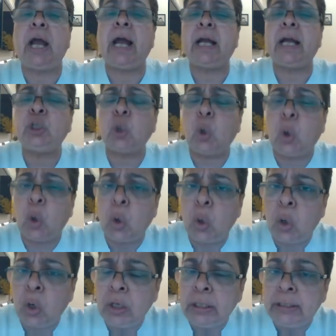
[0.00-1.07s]
at
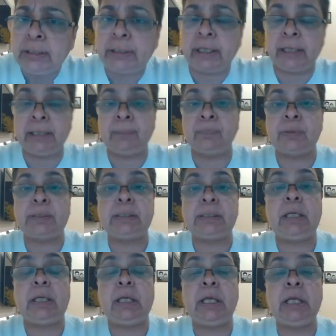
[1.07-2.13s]
all times,
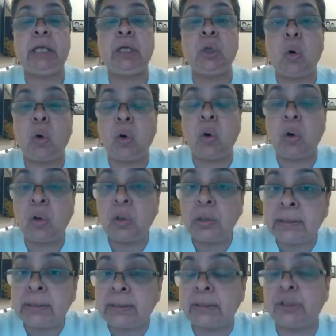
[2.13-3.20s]
in all
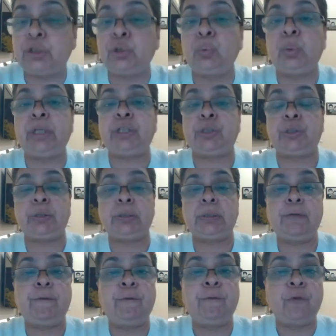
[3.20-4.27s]
situations,
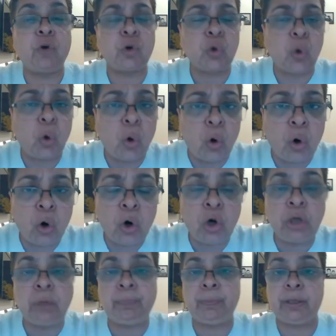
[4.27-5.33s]
for
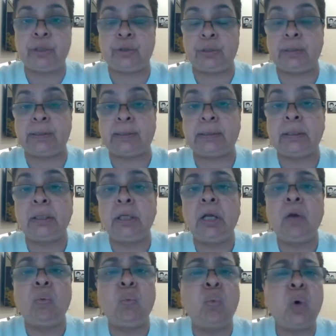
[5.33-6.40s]
all patients,
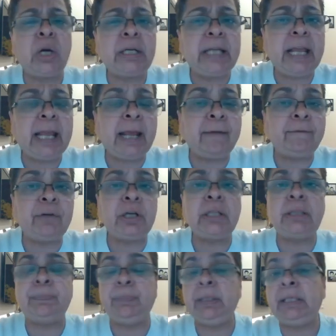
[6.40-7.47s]
whatever
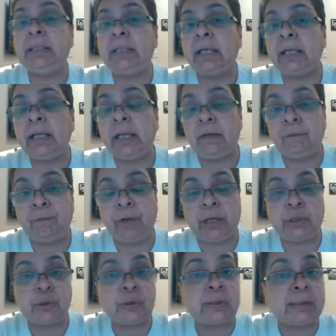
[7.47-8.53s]
be their
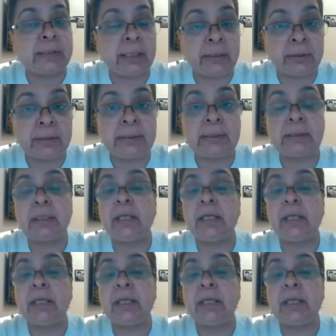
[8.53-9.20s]
infection status